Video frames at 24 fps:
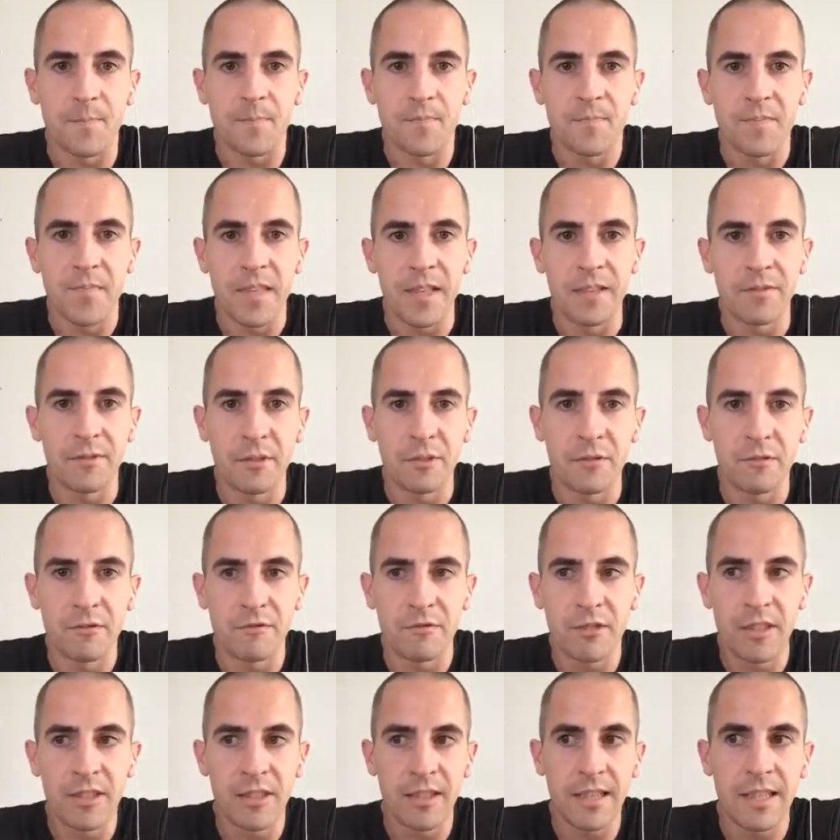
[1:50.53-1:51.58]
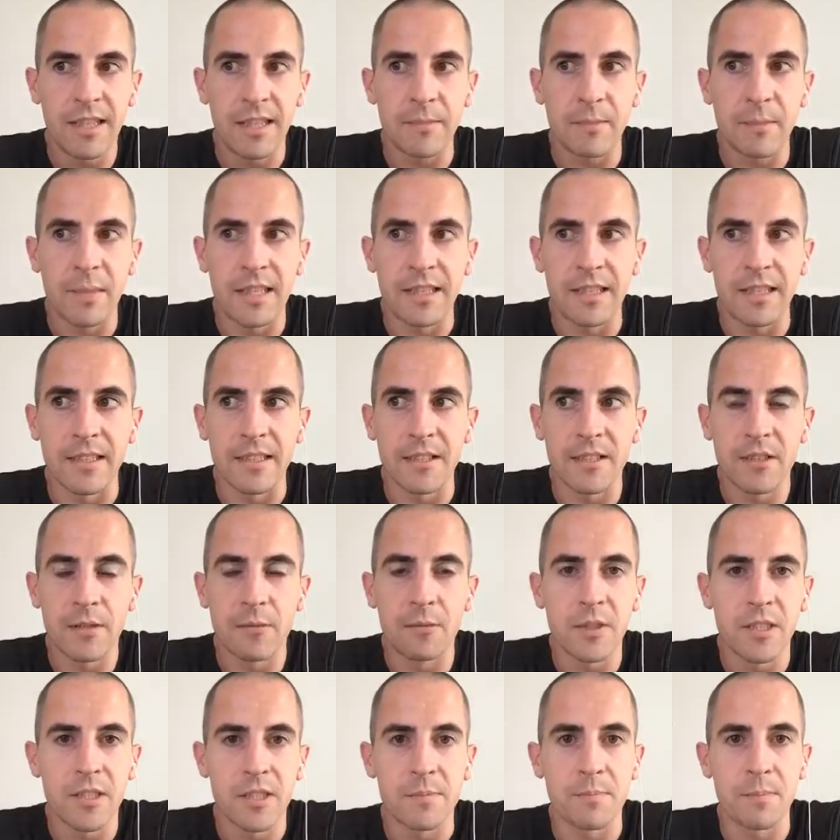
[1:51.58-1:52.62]
if you're a runner like me, then you don't
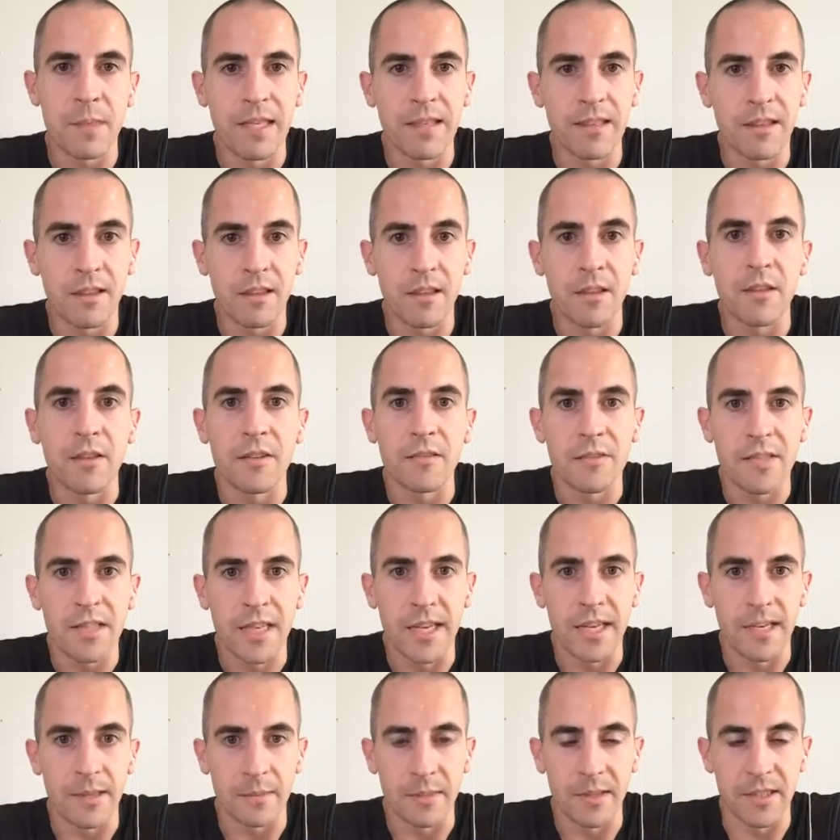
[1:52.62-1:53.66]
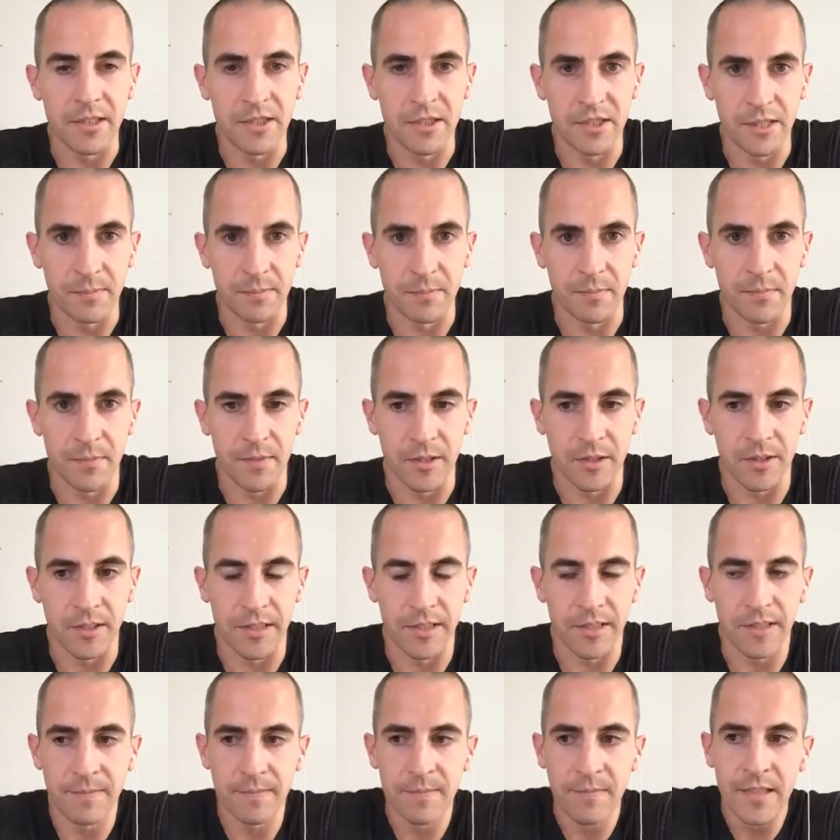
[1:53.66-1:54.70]
want to spend a lot of time in the gym,
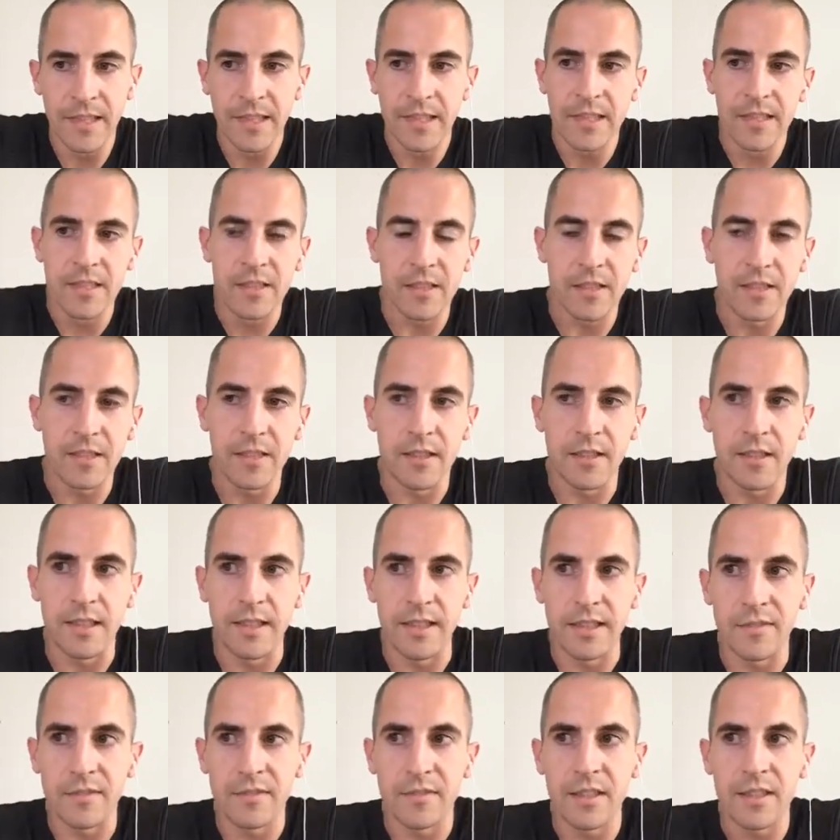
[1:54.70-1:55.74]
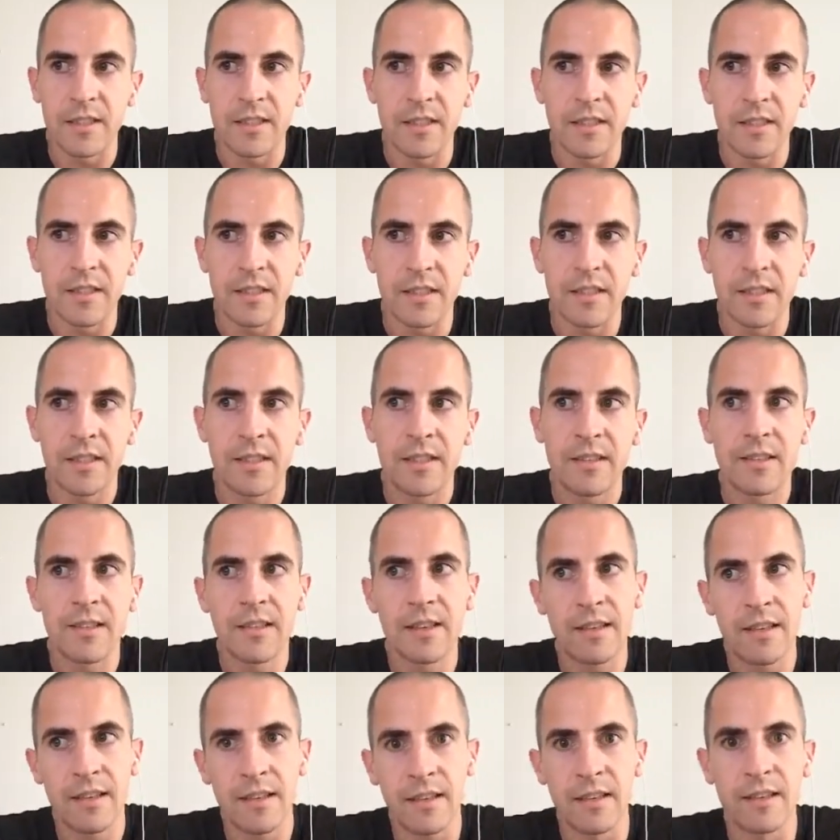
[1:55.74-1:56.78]
okay? So if you're
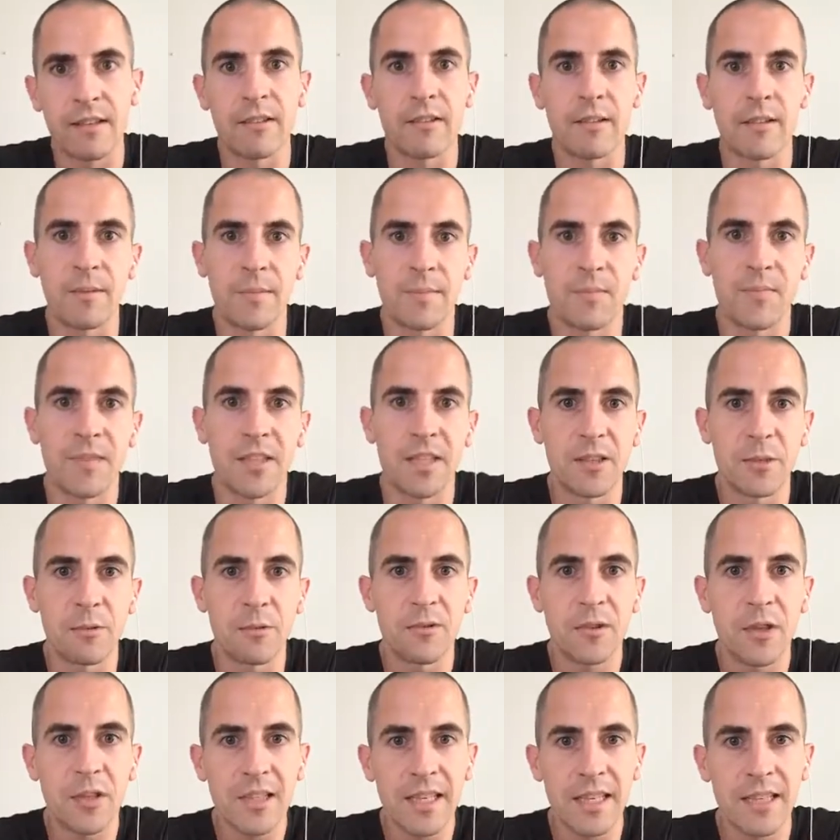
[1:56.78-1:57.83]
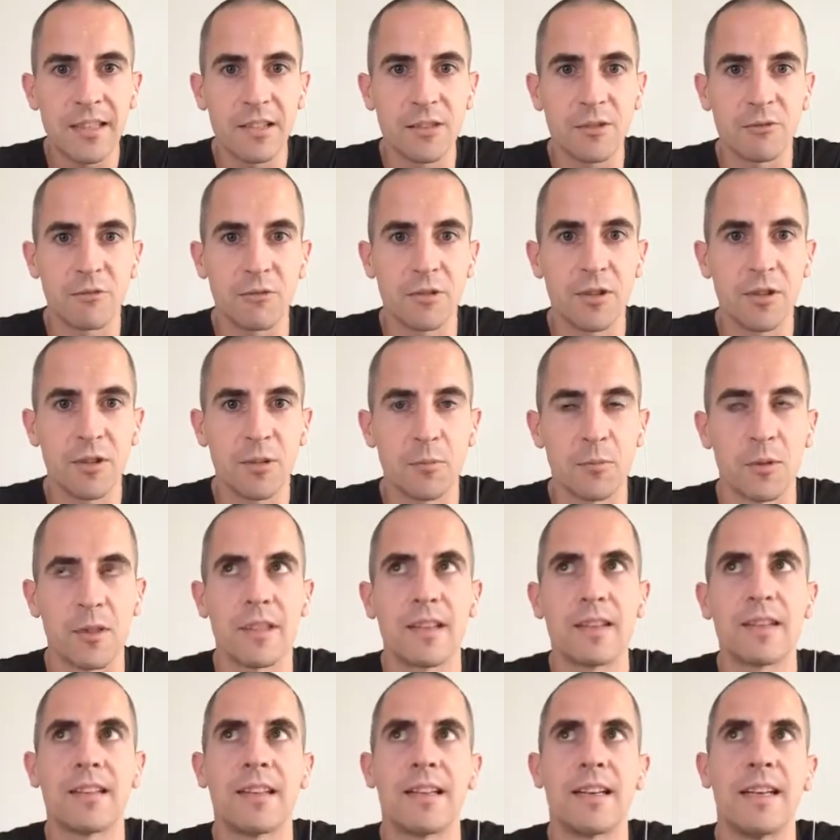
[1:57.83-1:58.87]
we've all kind of grown up with
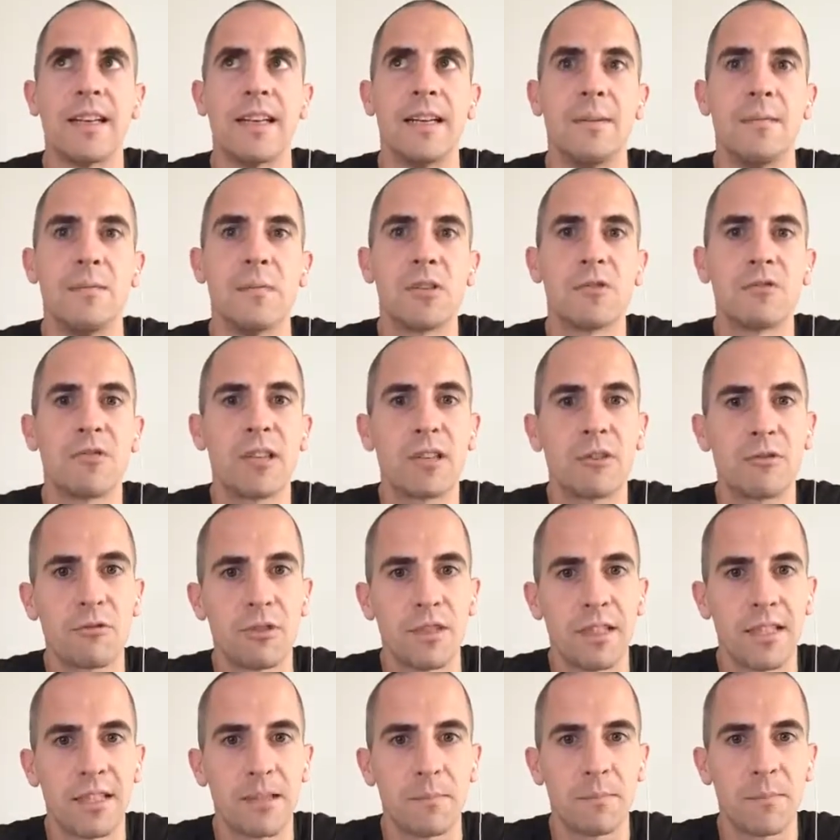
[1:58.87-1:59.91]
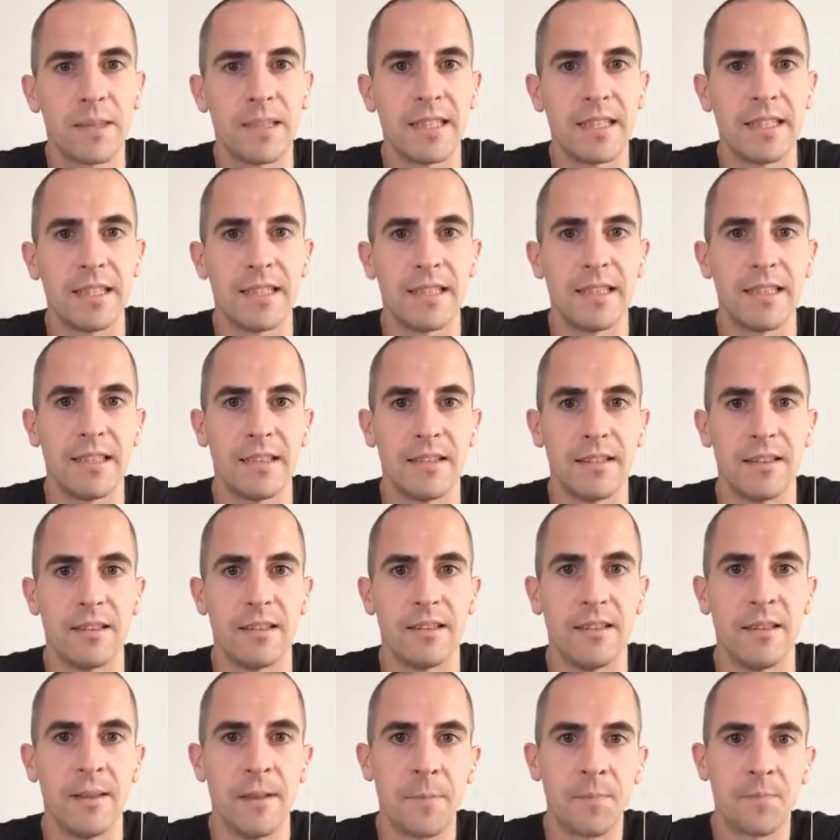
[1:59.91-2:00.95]
strength training being,
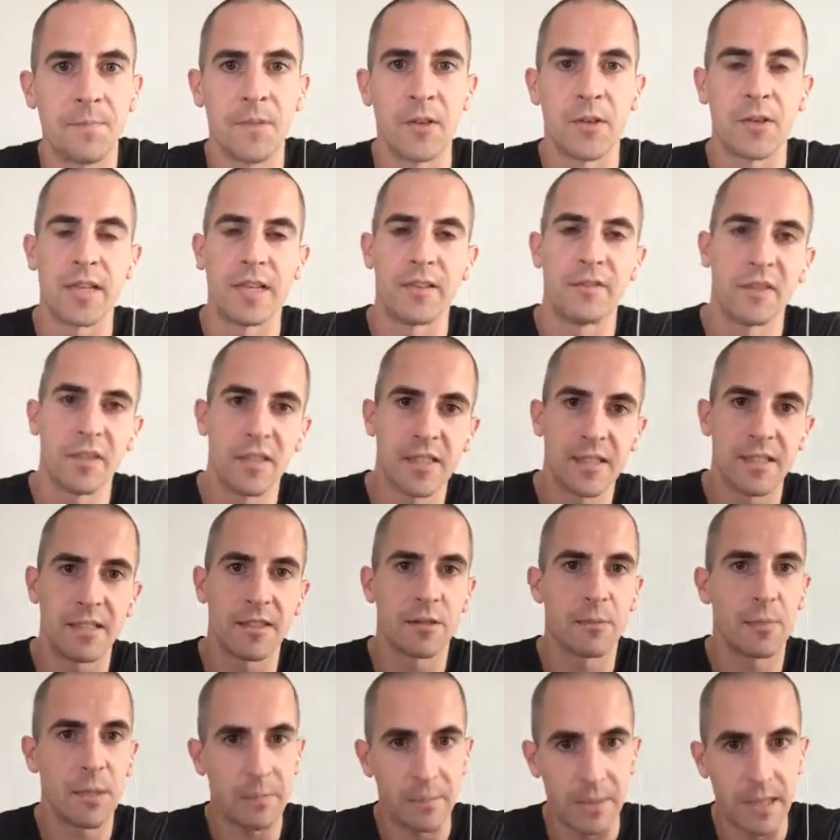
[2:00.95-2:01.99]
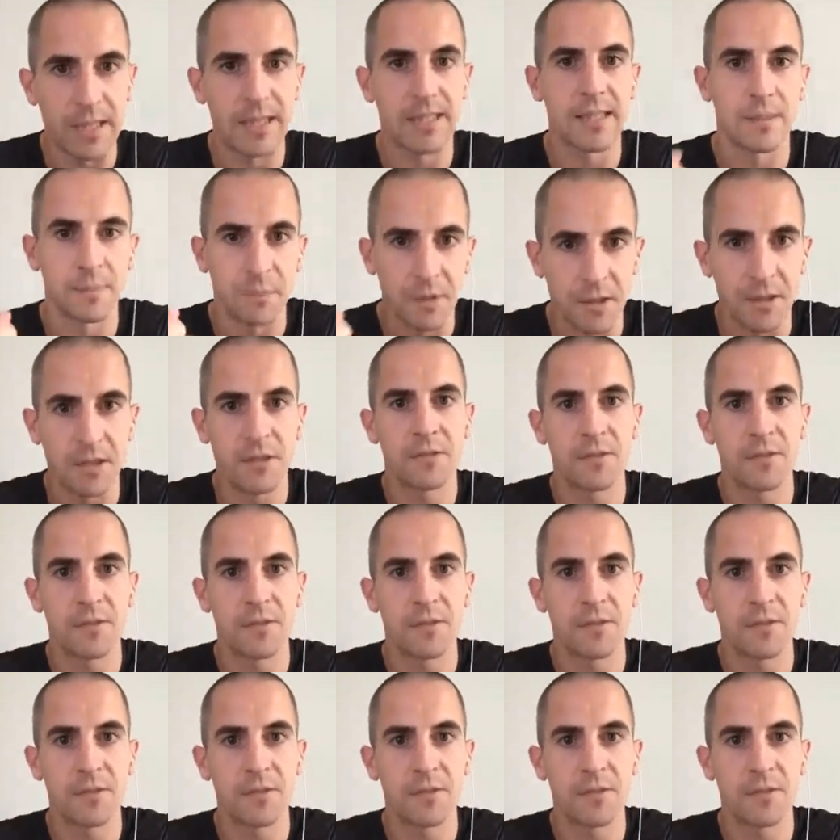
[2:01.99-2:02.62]
okay, first I'll do my bicep curls for my